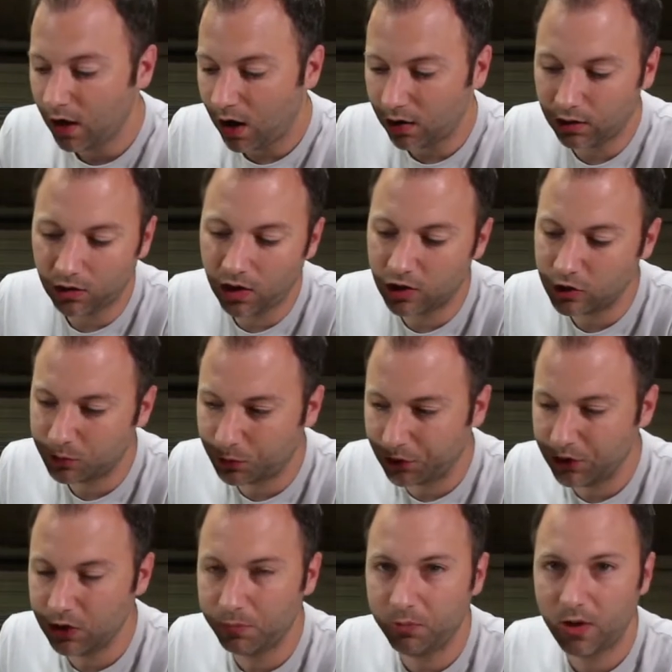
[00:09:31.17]
On a large
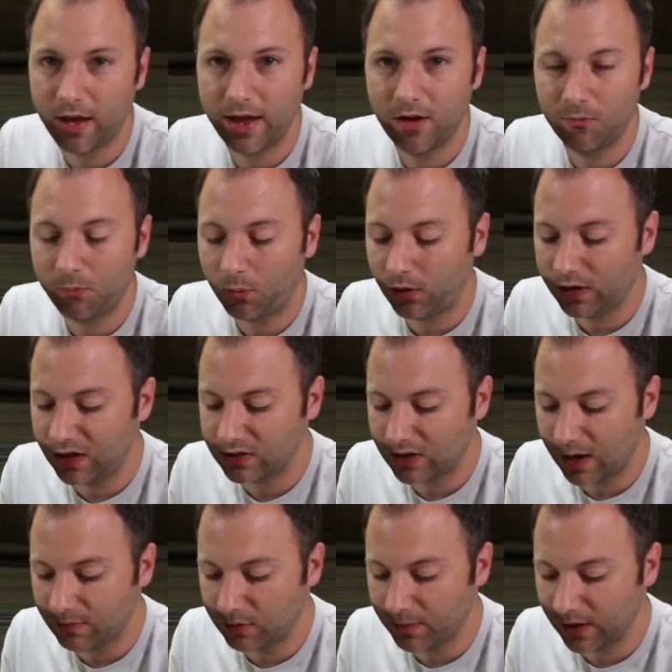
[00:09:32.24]
print, you probably have plenty of
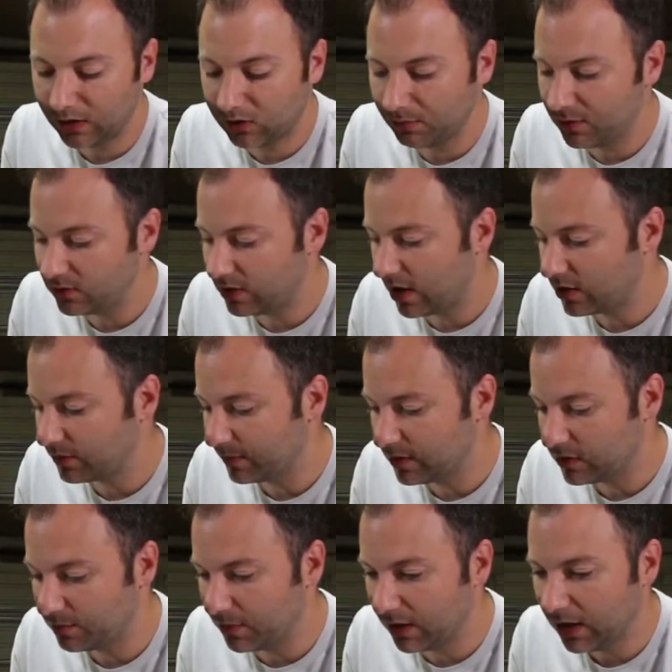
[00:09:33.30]
time to make some
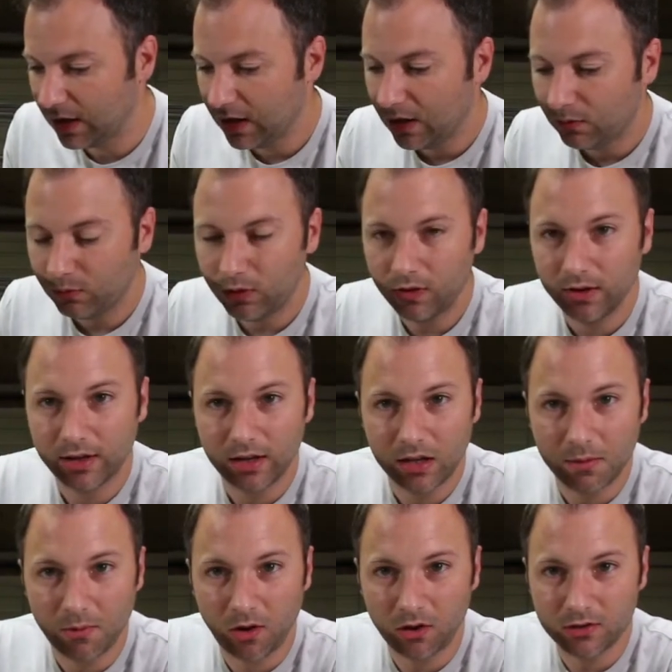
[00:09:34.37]
adjustments, but really getting
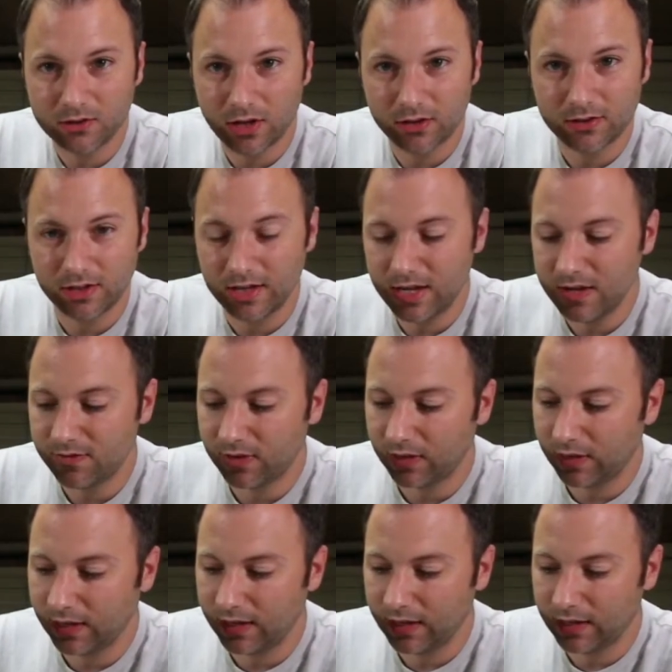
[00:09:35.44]
them all adjusted
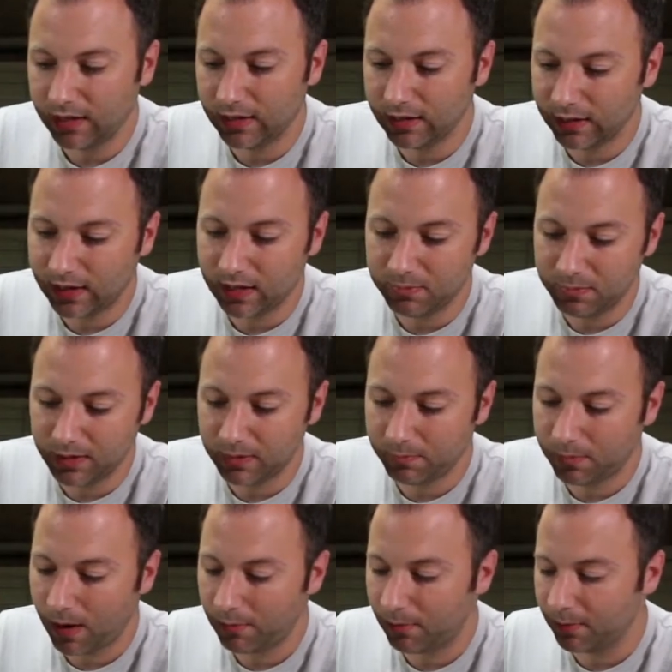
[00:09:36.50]
evenly can be
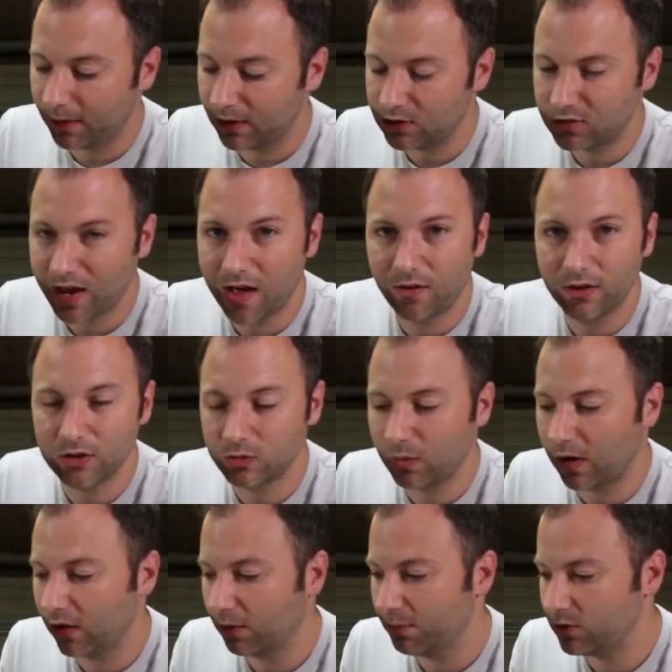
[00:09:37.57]
probably a challenge
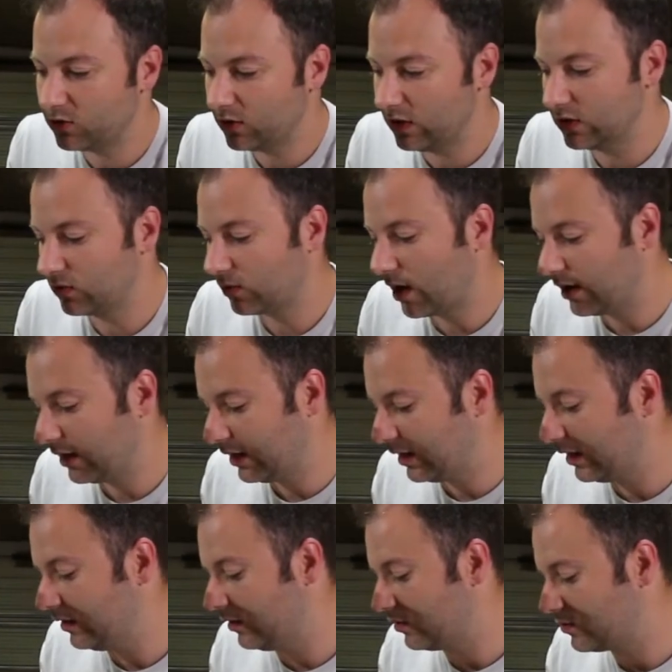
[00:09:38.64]
while the machine's
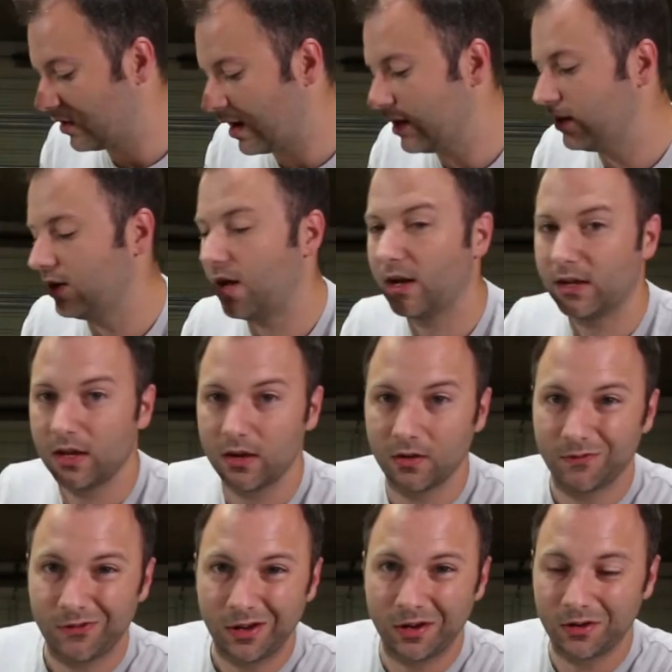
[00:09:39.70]
running and you're trying to not get your
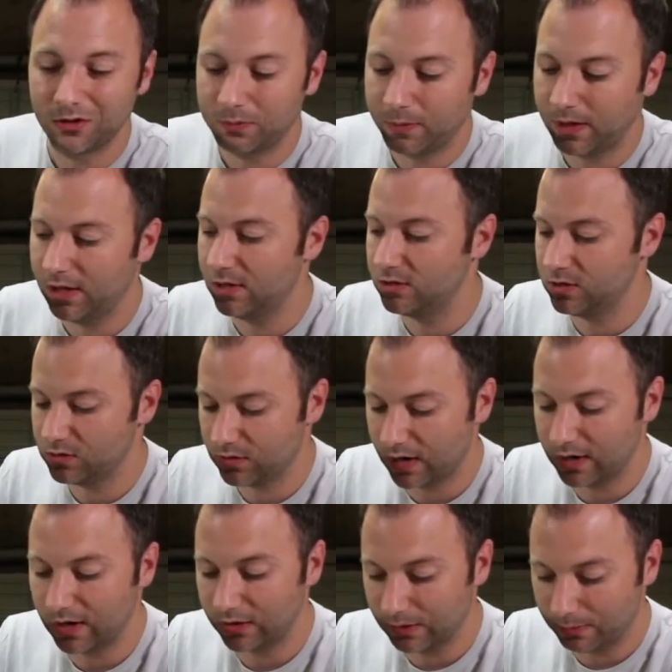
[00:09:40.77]
fingers pinched and
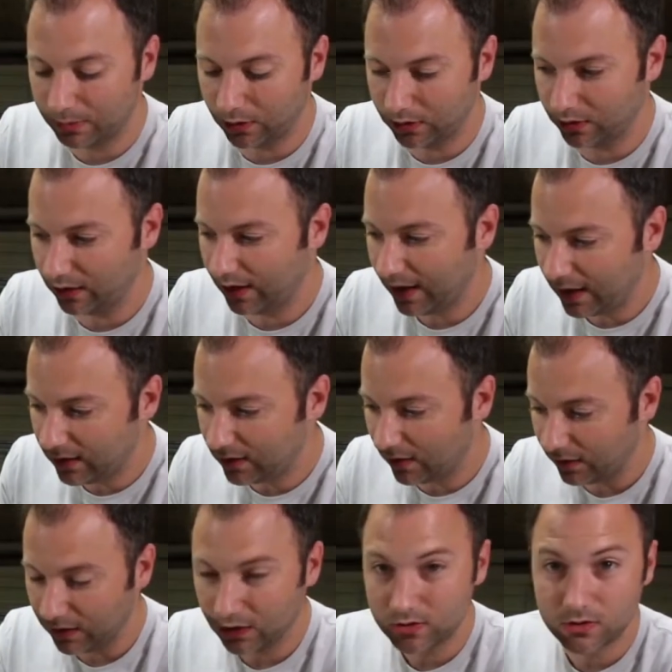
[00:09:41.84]
try not to burn your hand
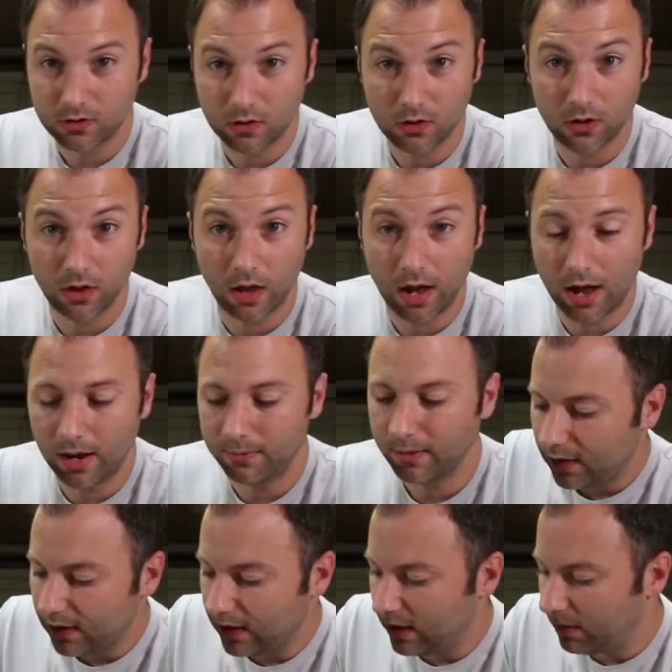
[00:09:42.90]
on the extruder or
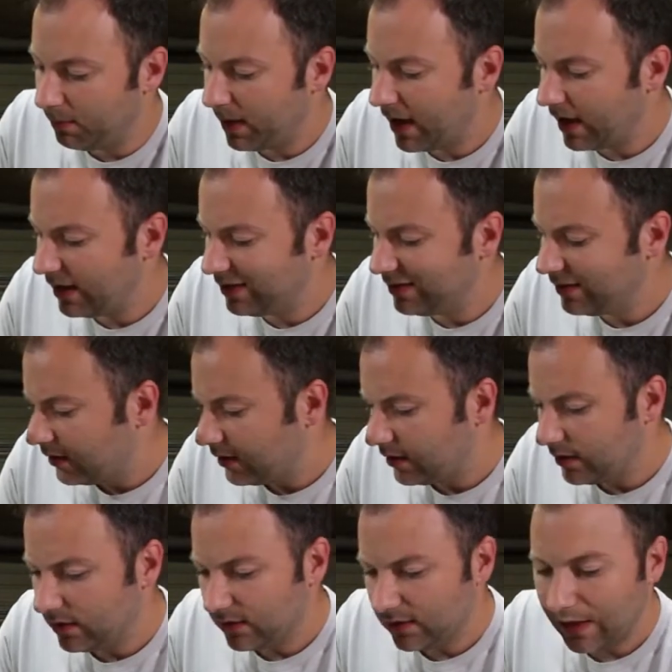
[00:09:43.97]
the heated bed.
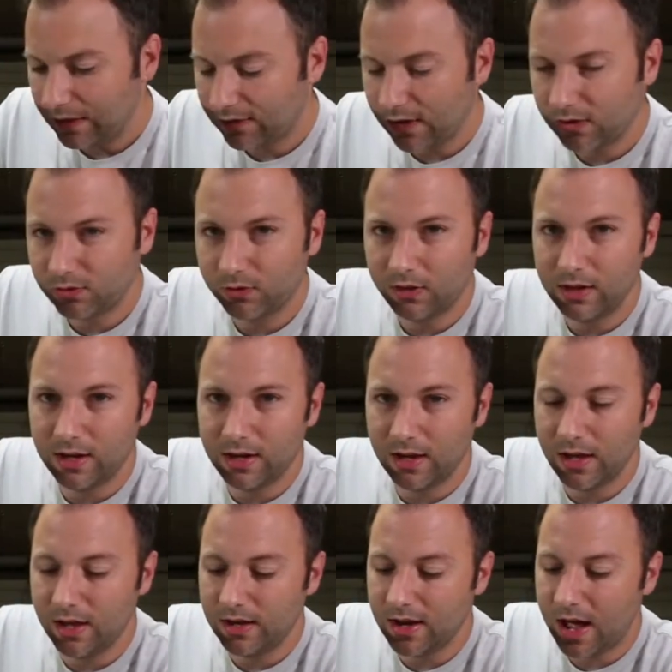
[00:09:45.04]
It's really
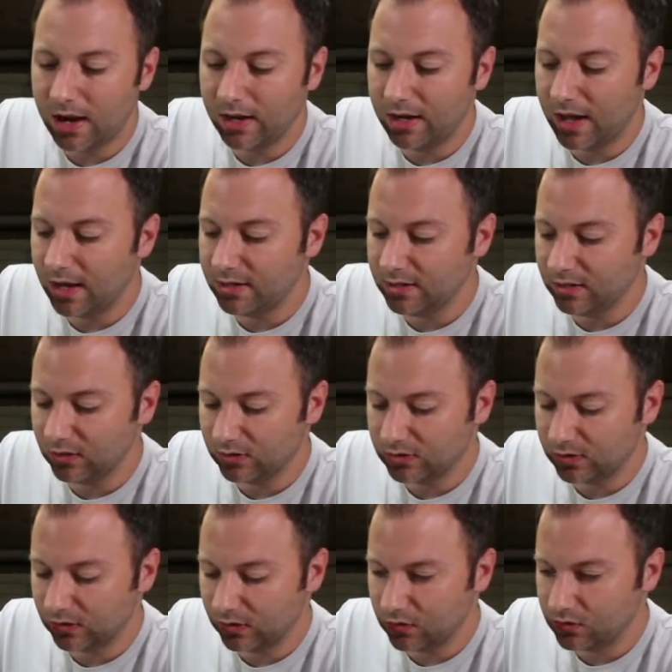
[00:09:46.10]
not an ideal
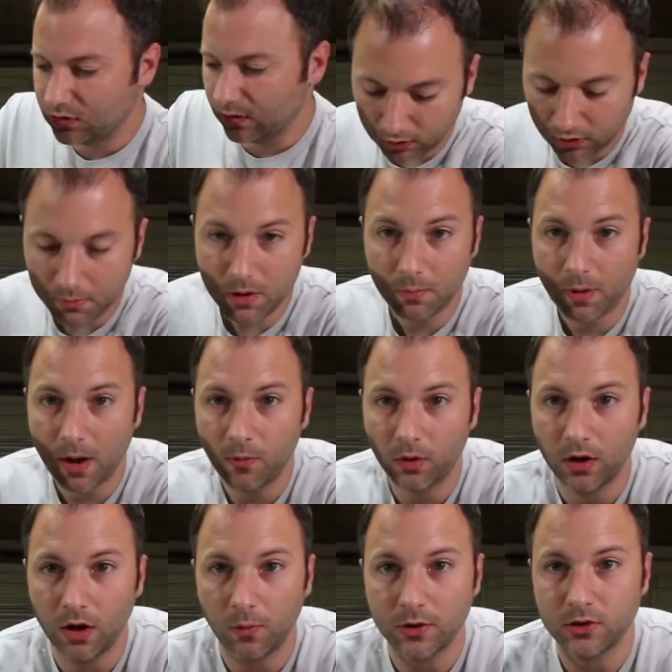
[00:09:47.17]
solution. So some of you probably want
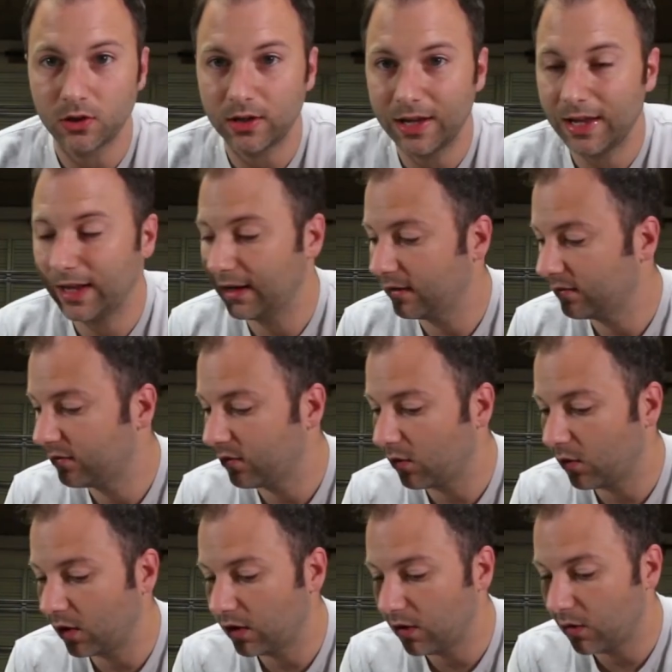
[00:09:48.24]
to know what you're getting
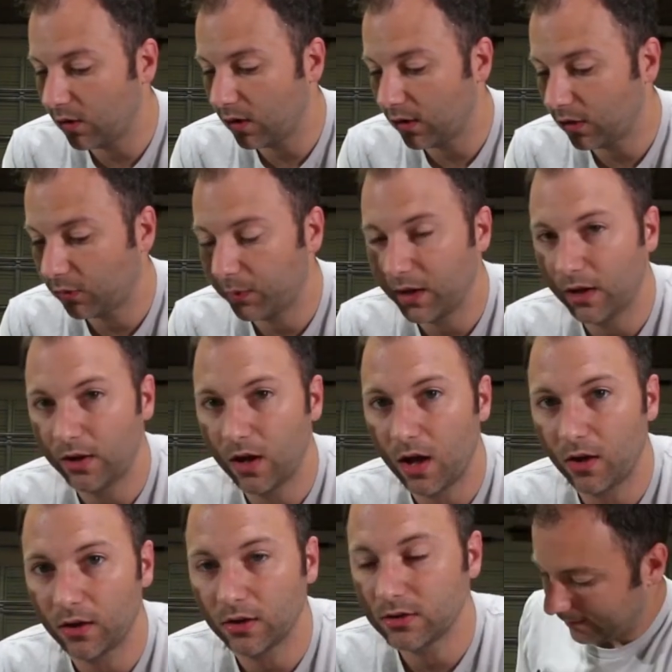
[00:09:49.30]
for your
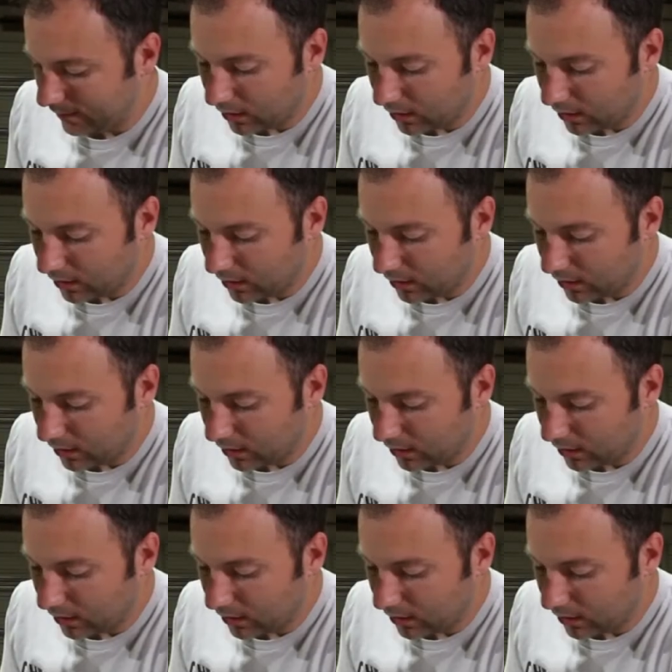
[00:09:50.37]
$300.